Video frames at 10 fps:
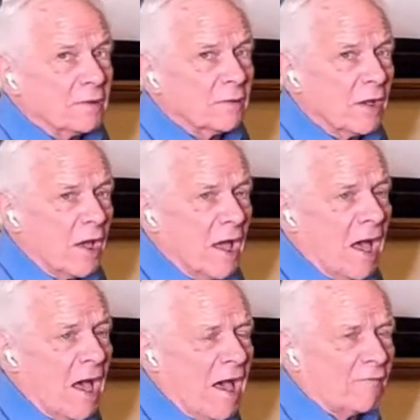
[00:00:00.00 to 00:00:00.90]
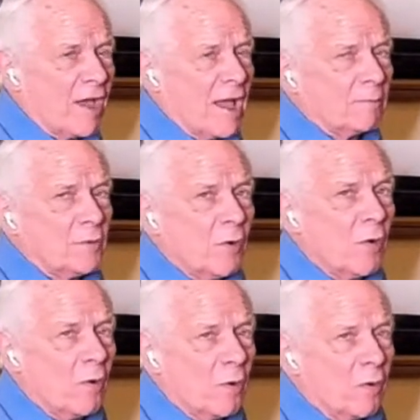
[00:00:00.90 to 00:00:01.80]
love, I'm
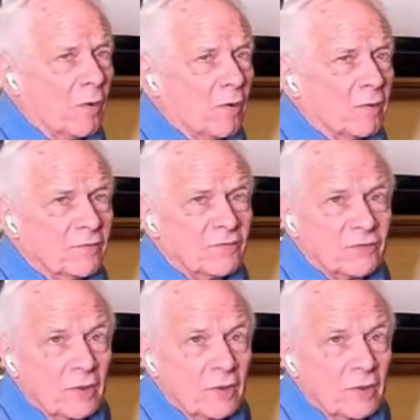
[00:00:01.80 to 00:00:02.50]
yours,